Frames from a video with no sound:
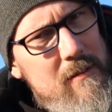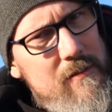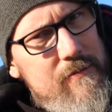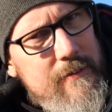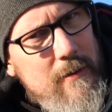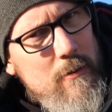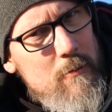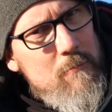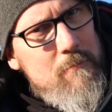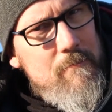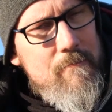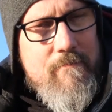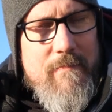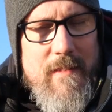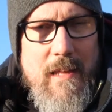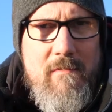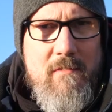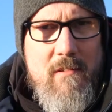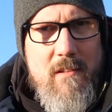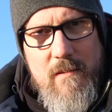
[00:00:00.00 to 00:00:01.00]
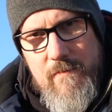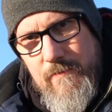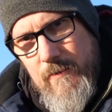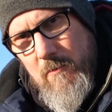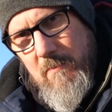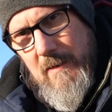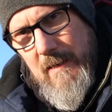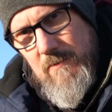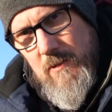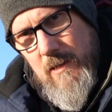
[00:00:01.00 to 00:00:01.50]
the film, even though the
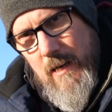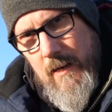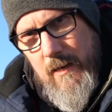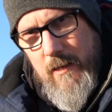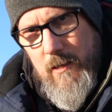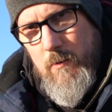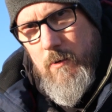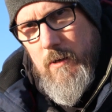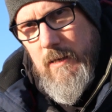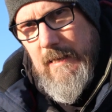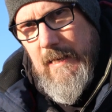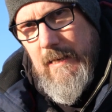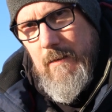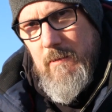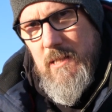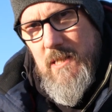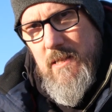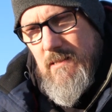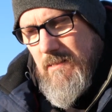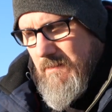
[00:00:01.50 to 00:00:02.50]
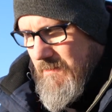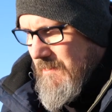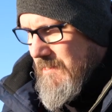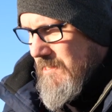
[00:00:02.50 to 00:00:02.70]
film gives kind of quirky images.